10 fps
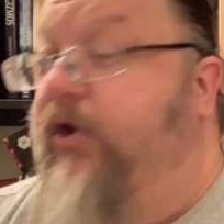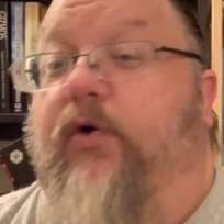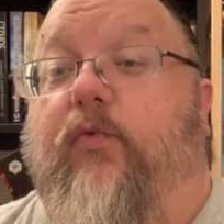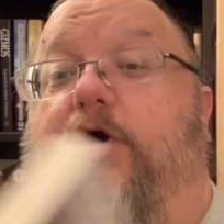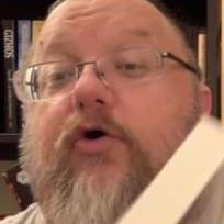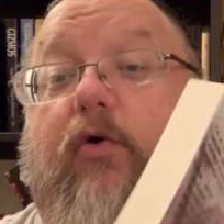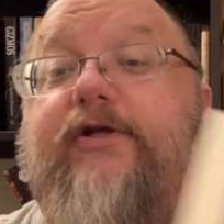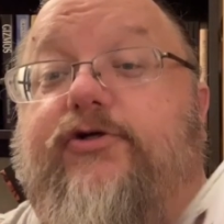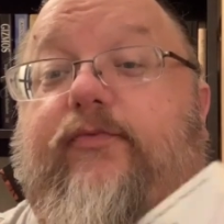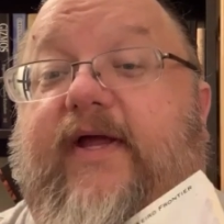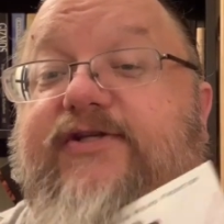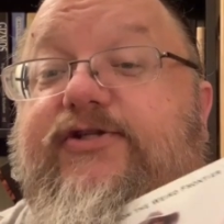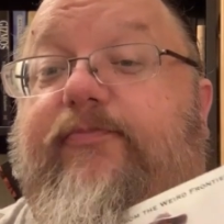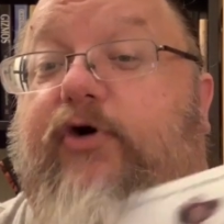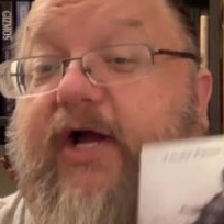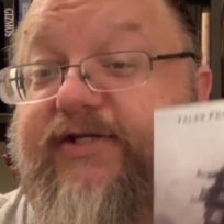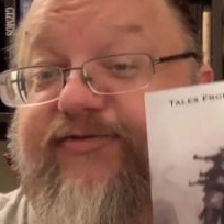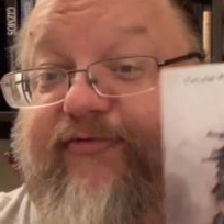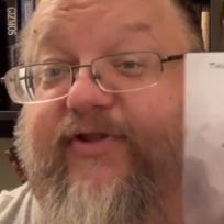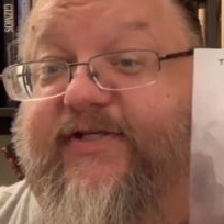We're going to raise the price
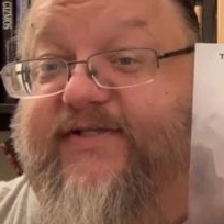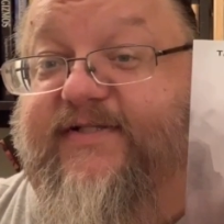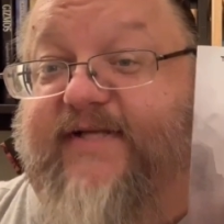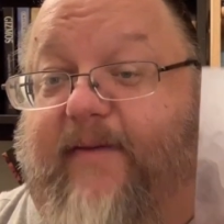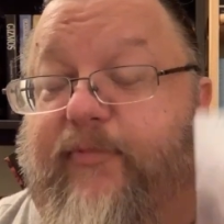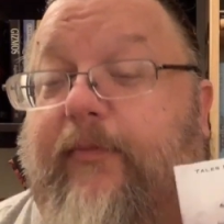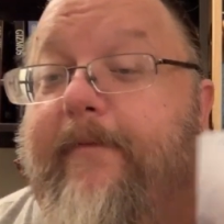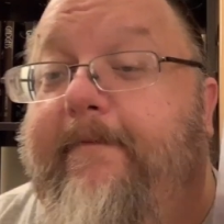for this example.